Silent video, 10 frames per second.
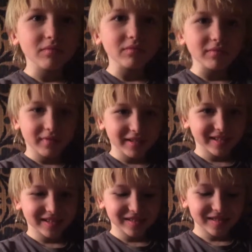
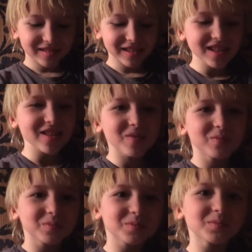gentlemen,
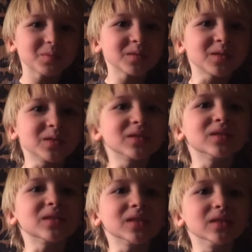introducing
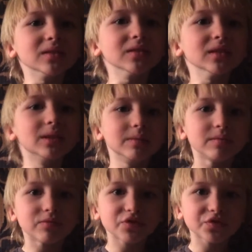Owen Shelton
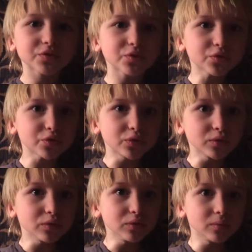Erdman singing
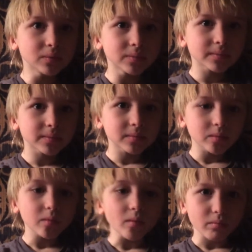Please,
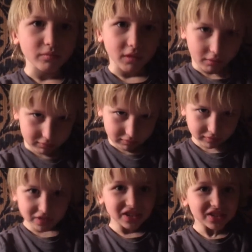Mr. Kennedy.
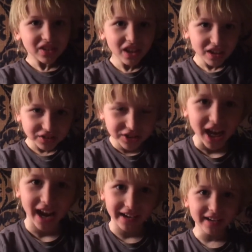
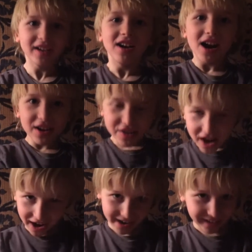10,
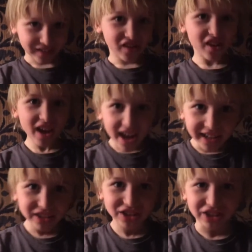9,
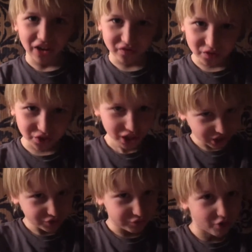8, 7,
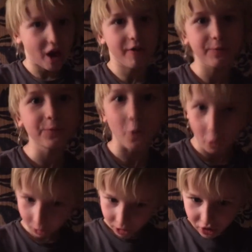6, 5,
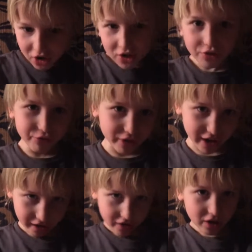4,
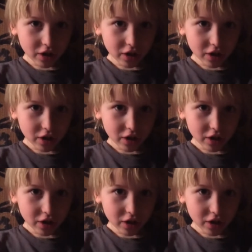3,